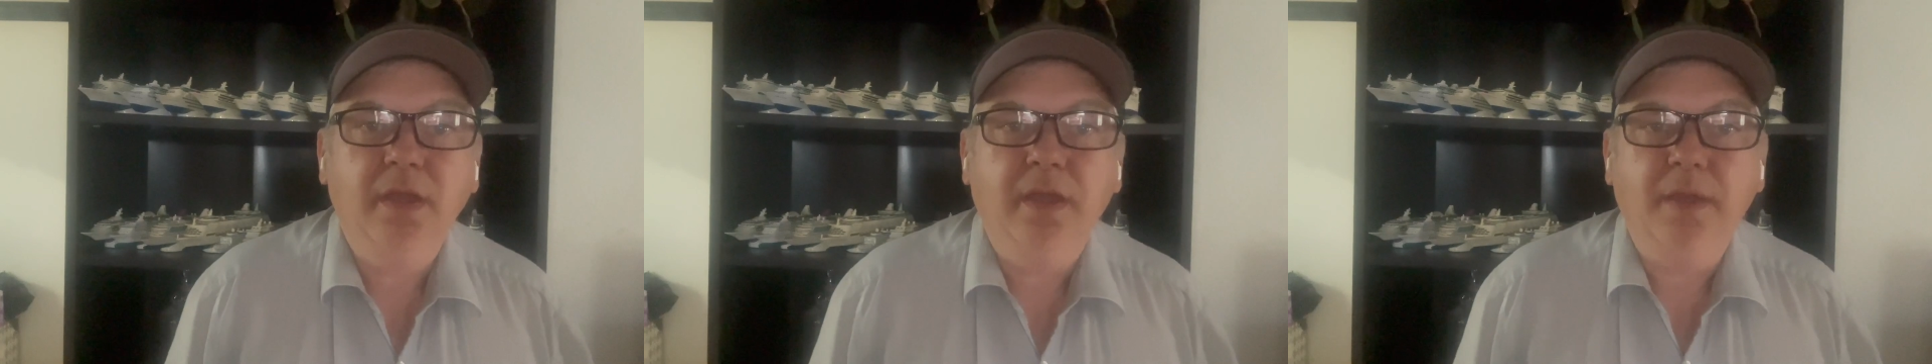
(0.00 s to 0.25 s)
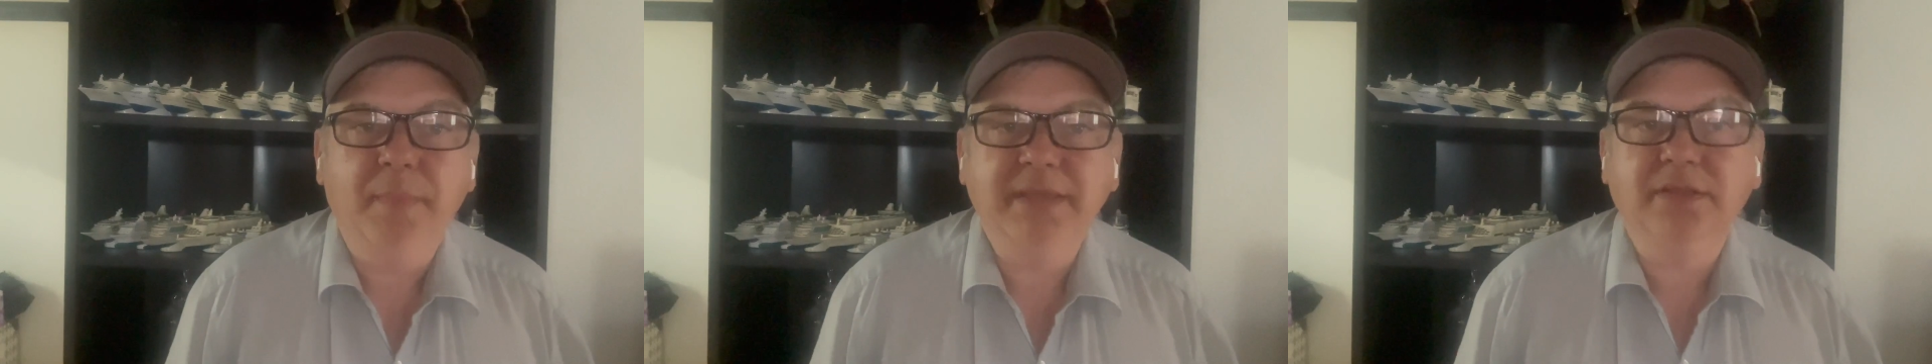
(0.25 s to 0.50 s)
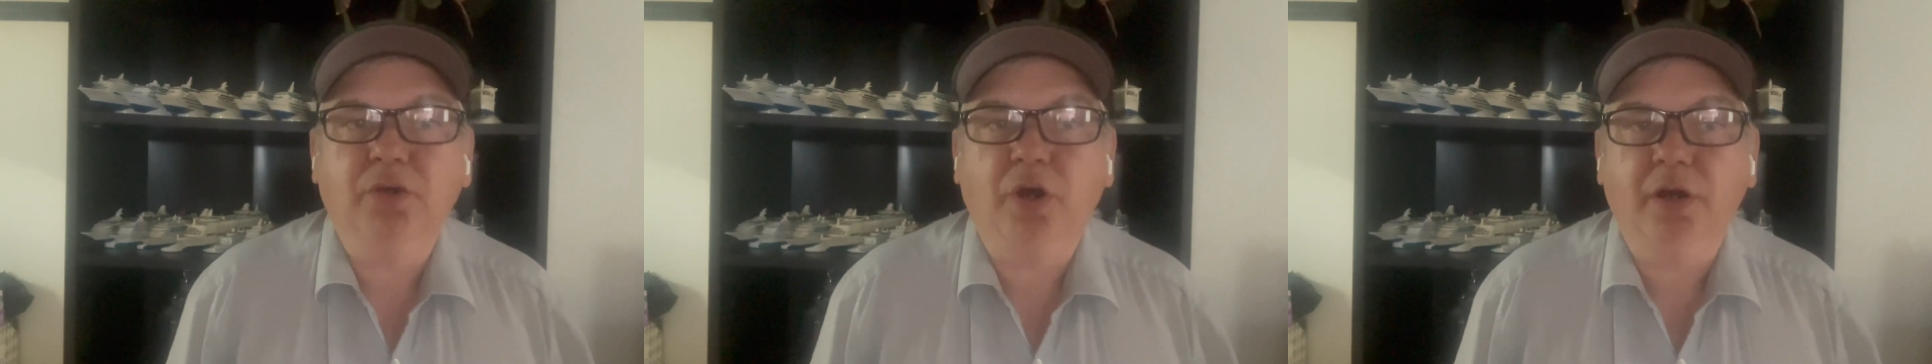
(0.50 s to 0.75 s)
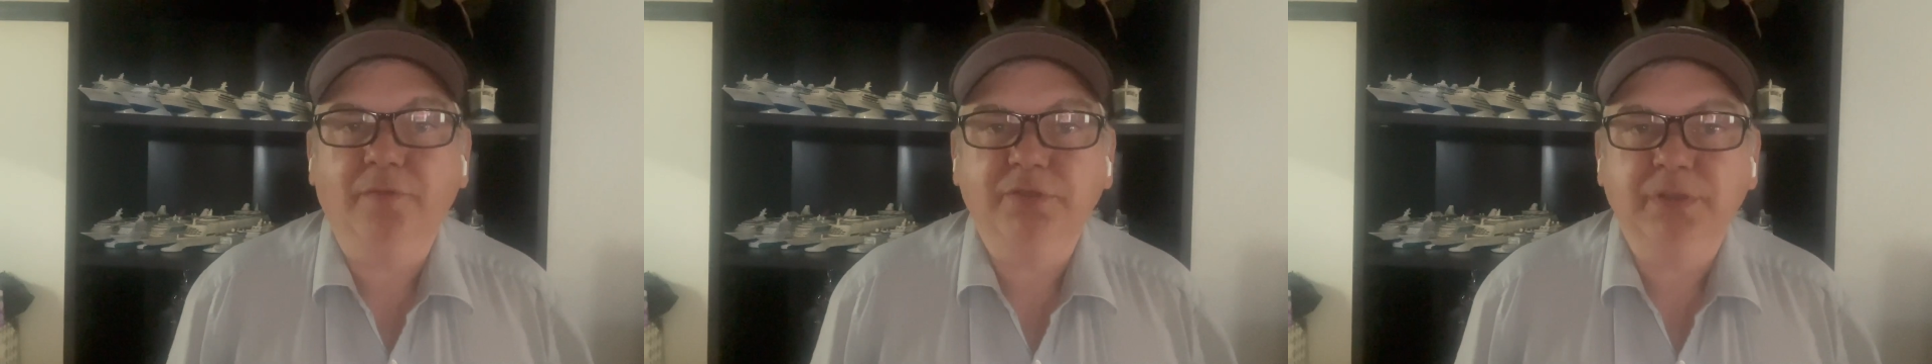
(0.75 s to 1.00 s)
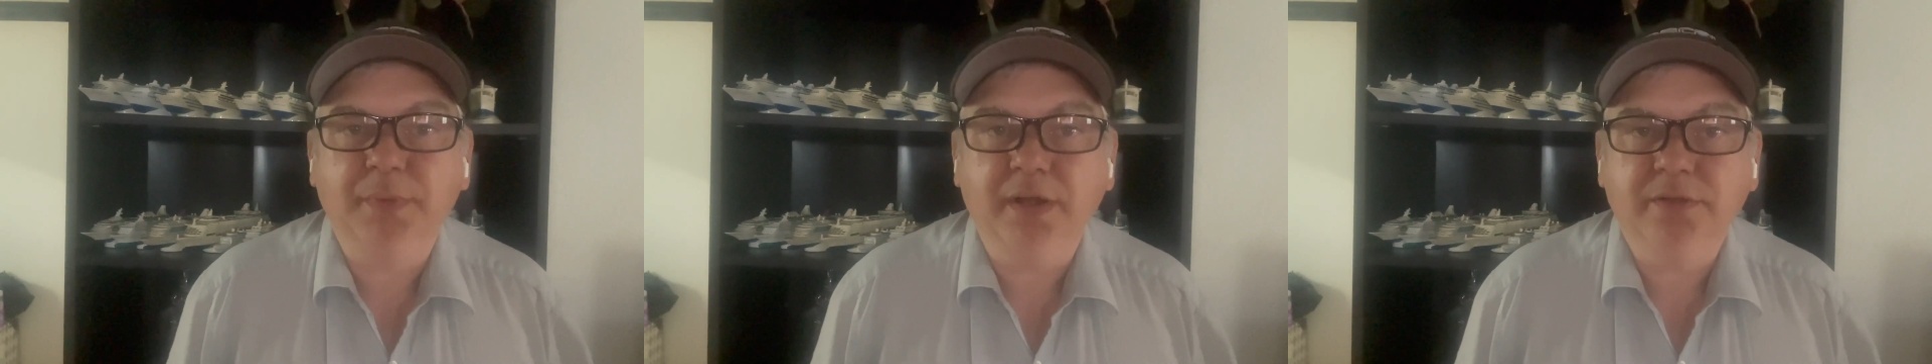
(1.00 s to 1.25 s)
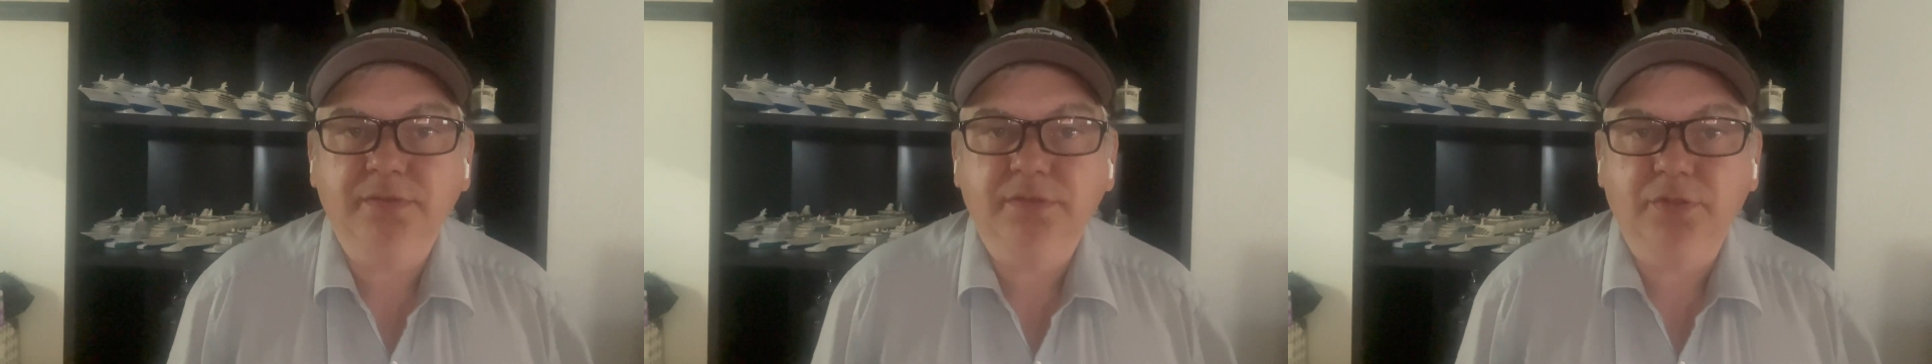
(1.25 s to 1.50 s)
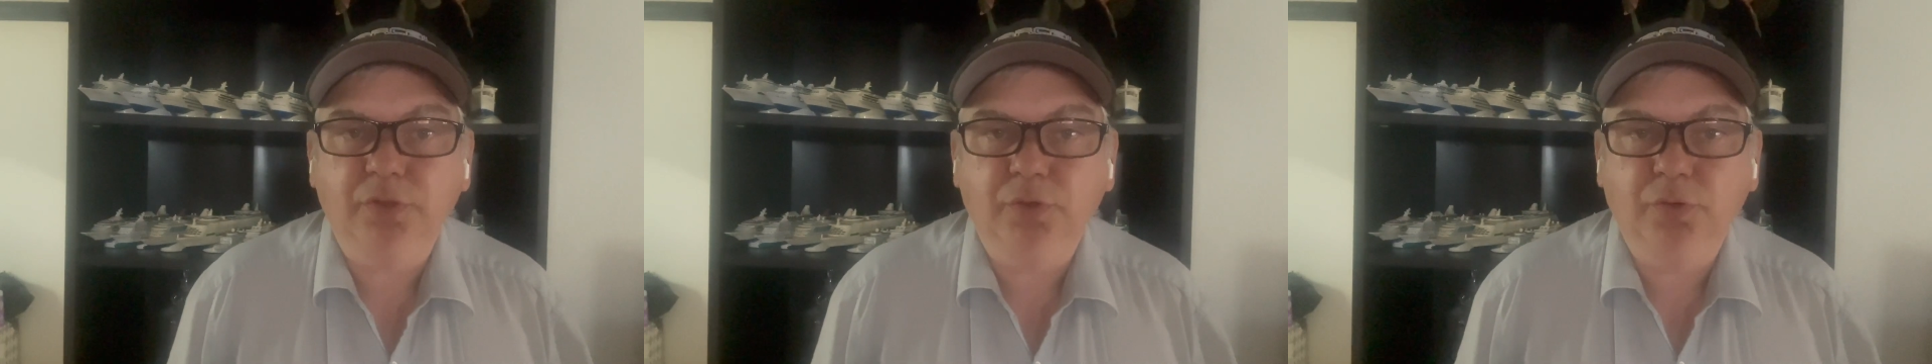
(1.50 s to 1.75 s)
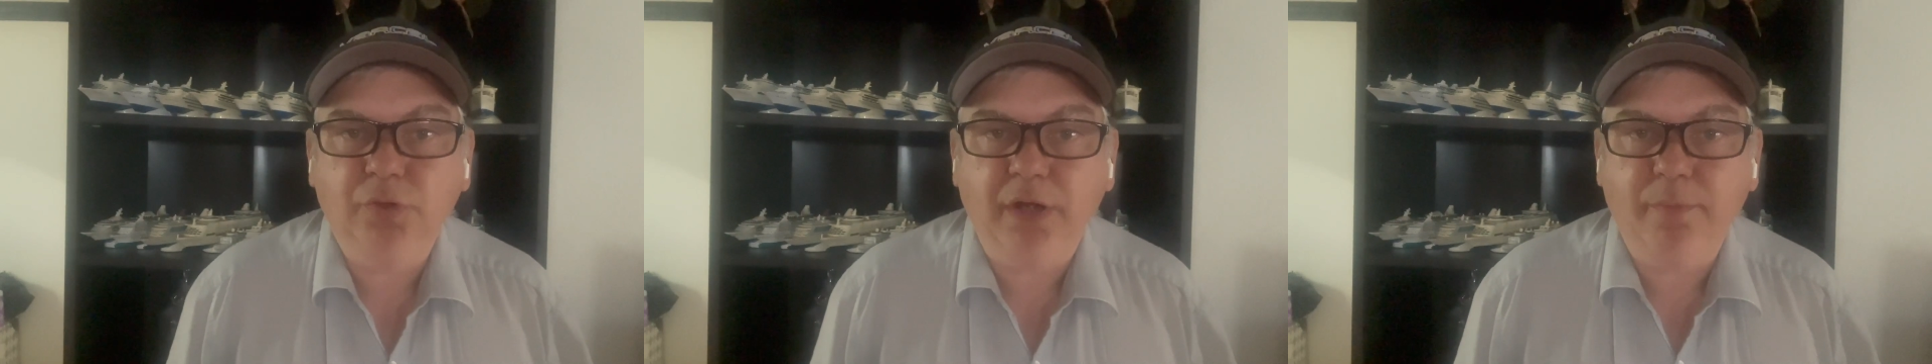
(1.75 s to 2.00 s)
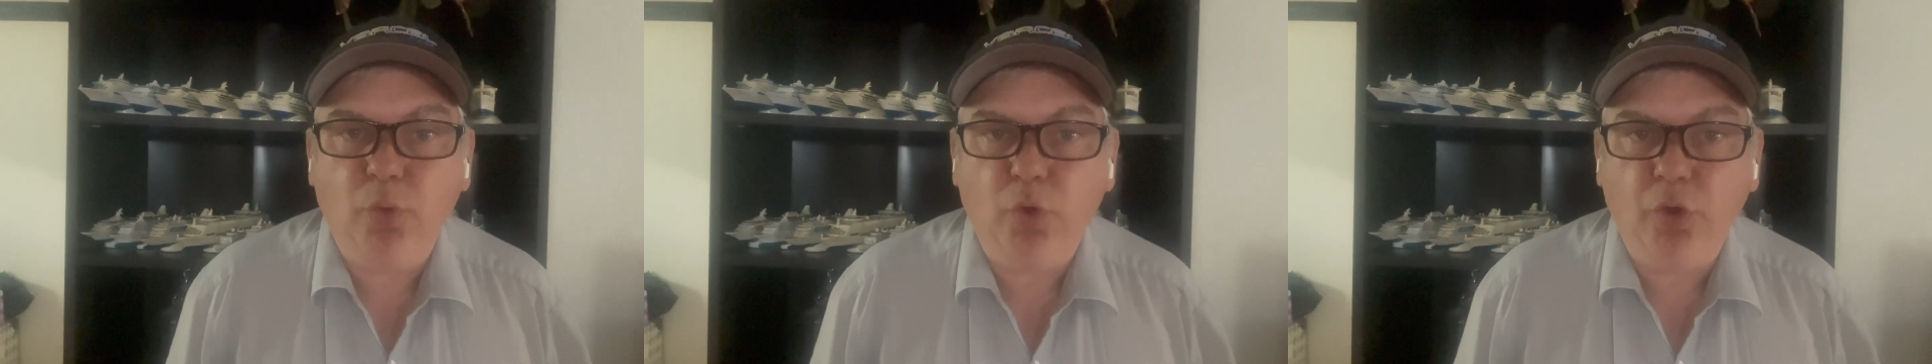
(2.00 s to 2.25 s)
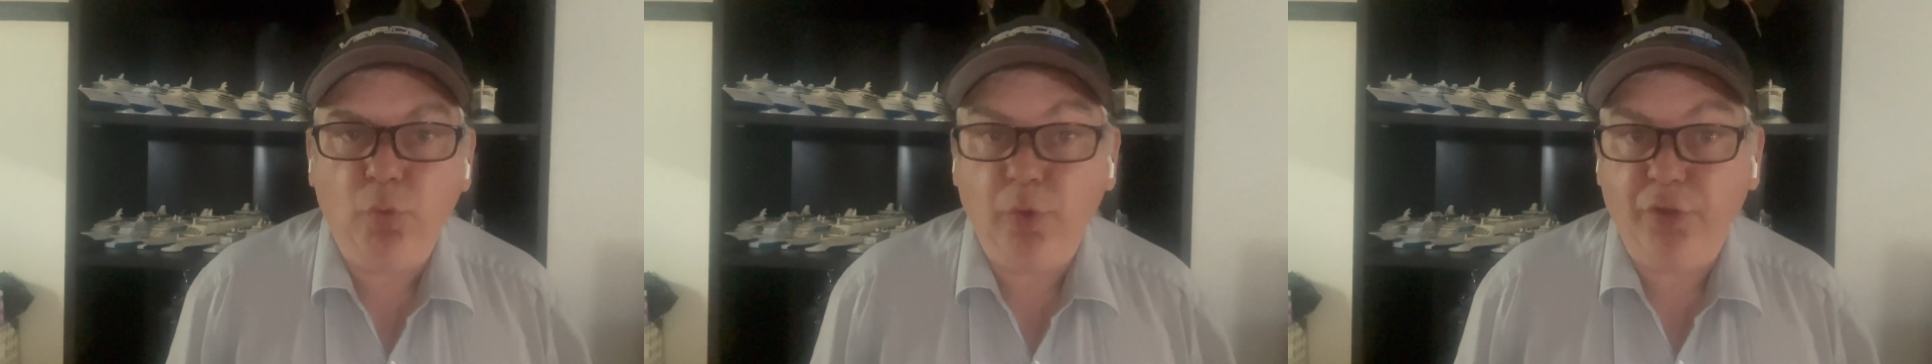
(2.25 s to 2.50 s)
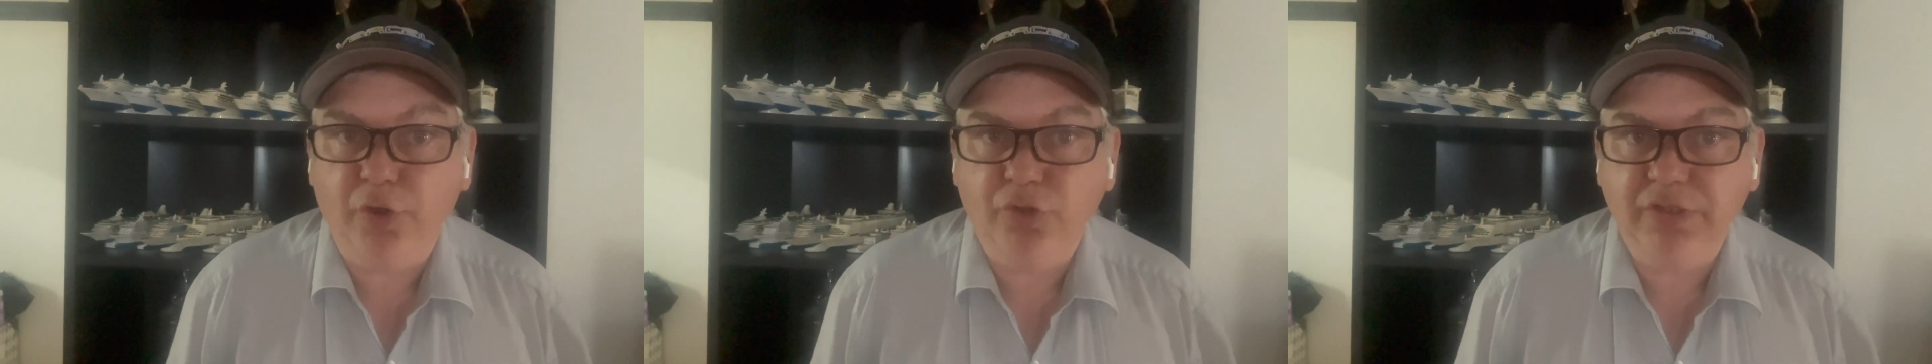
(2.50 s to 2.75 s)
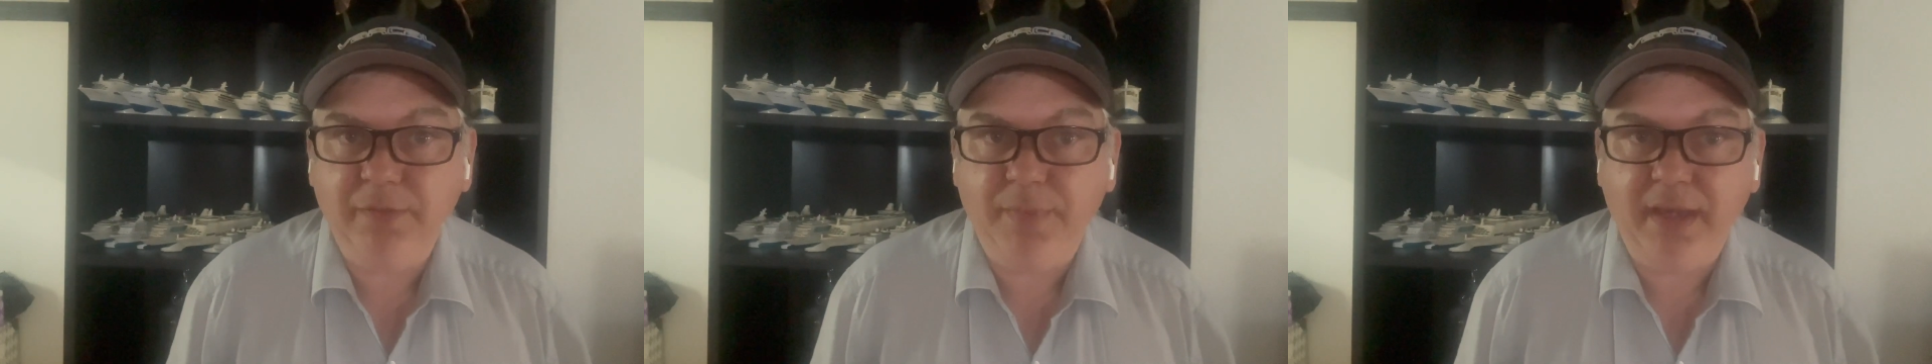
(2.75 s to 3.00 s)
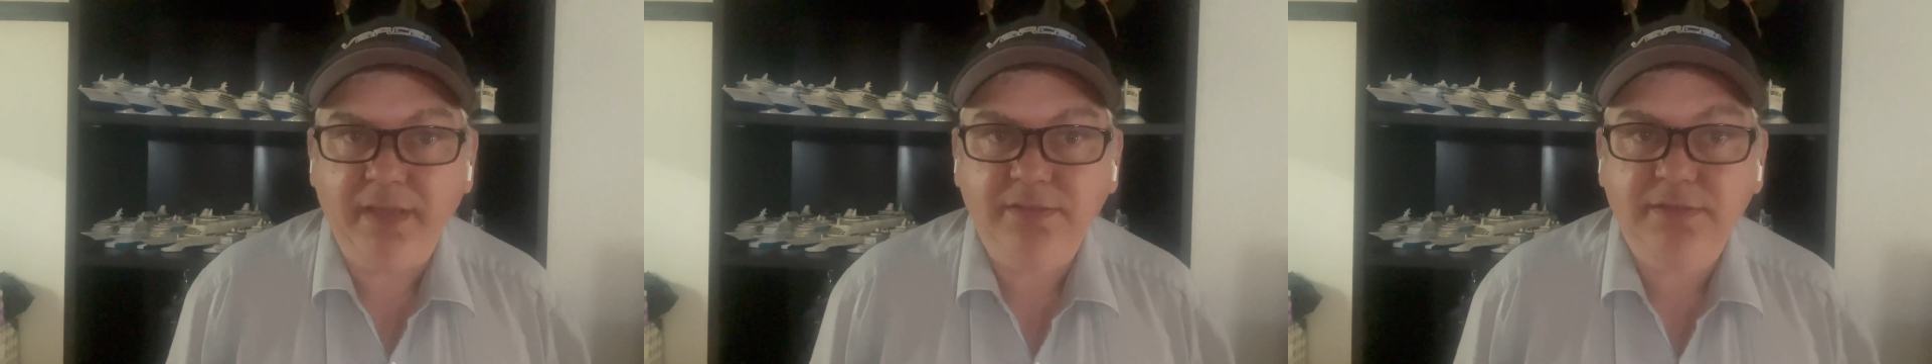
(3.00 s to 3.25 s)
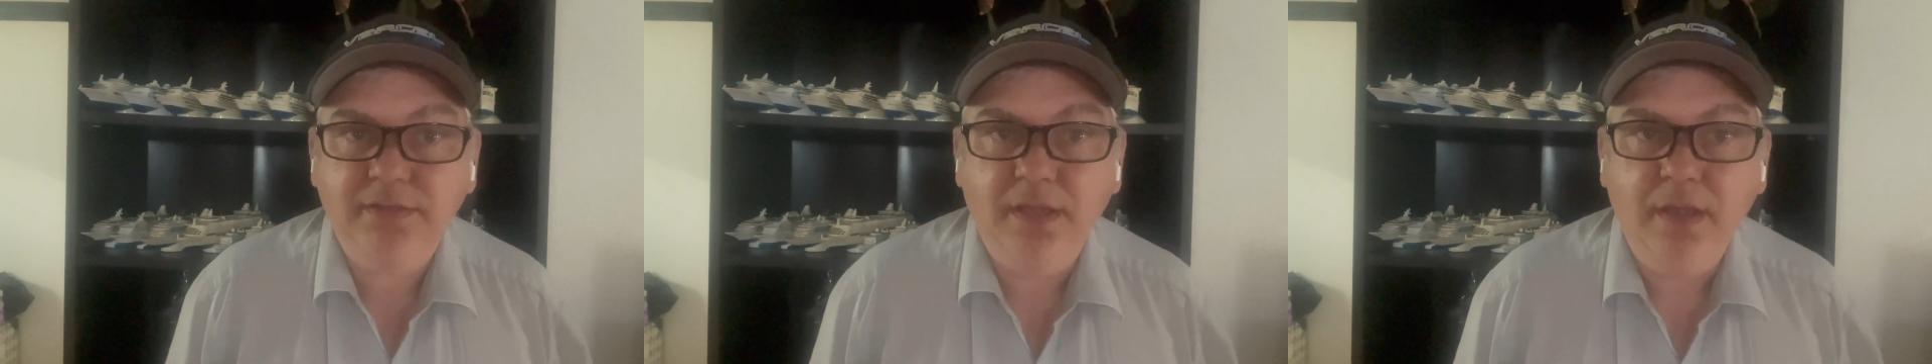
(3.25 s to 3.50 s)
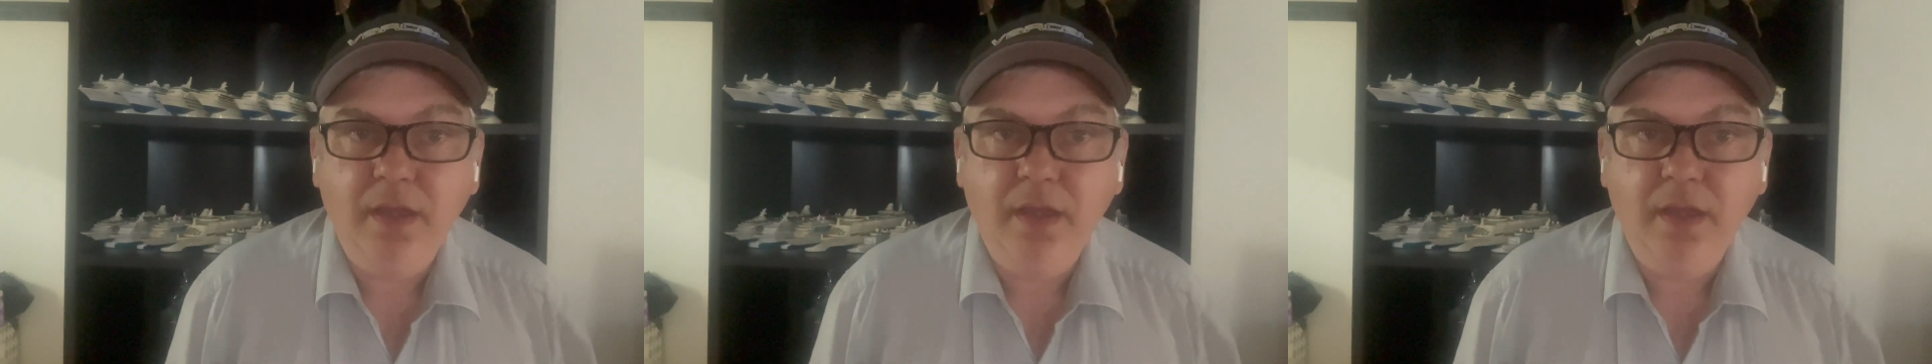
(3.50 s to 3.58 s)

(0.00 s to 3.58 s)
it makes it a little harder for someone else to try to board with your CPAS.